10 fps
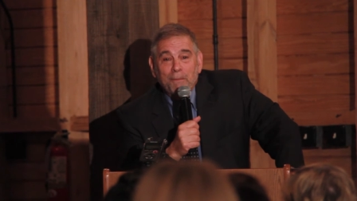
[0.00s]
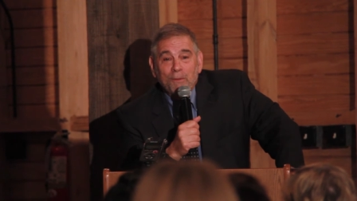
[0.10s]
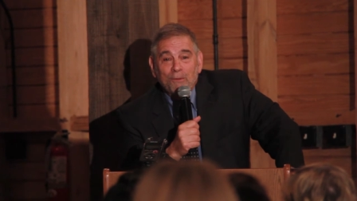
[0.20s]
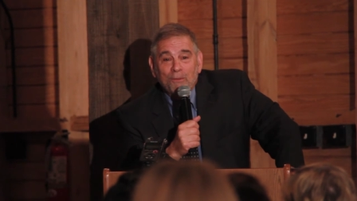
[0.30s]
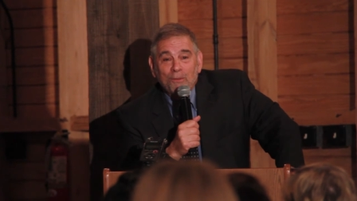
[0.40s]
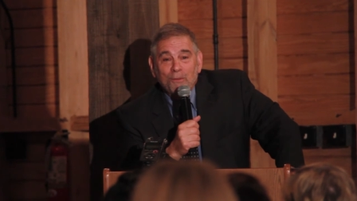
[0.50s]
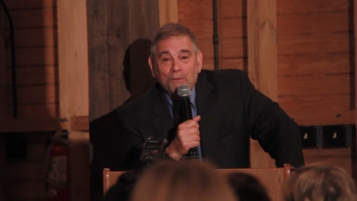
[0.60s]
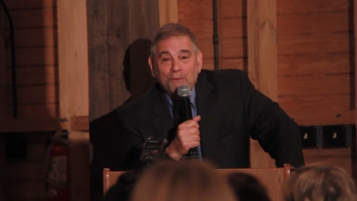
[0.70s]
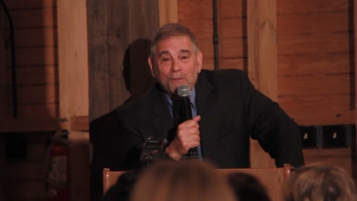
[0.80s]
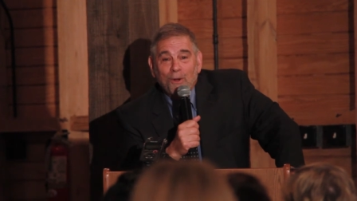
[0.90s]
happen
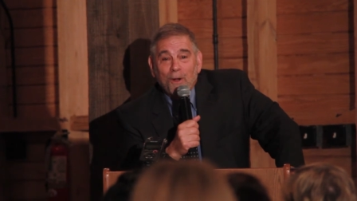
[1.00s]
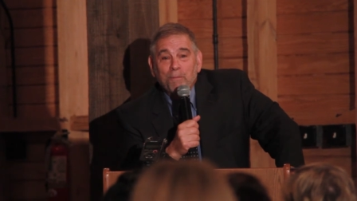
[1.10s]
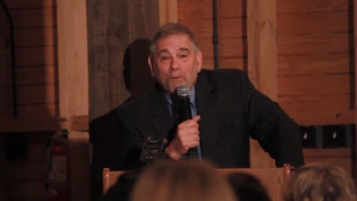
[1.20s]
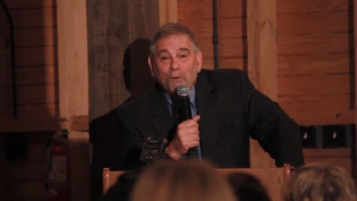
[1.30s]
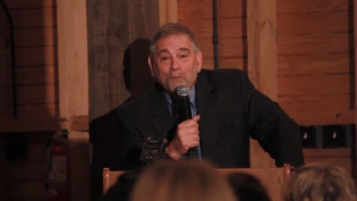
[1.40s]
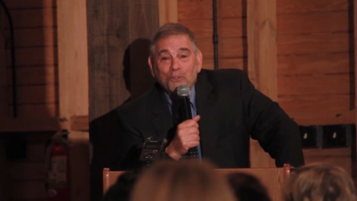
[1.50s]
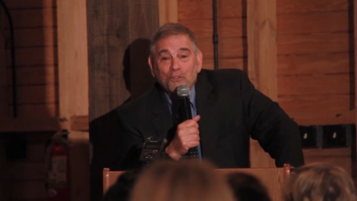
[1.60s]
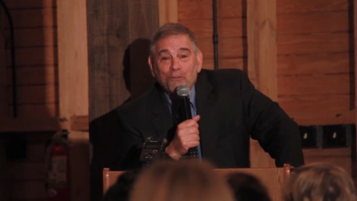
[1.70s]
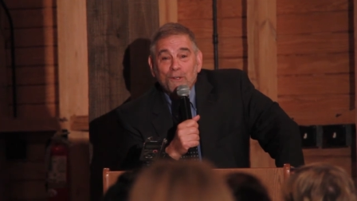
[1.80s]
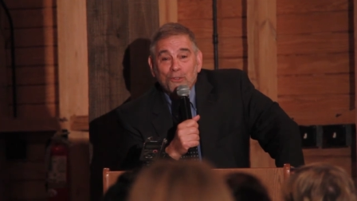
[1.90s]
to our
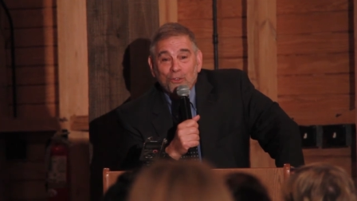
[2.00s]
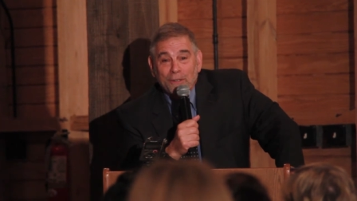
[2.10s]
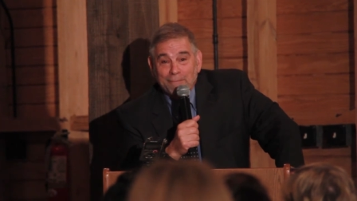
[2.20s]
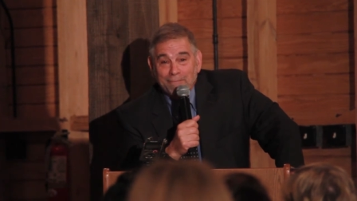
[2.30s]
Polish tradition?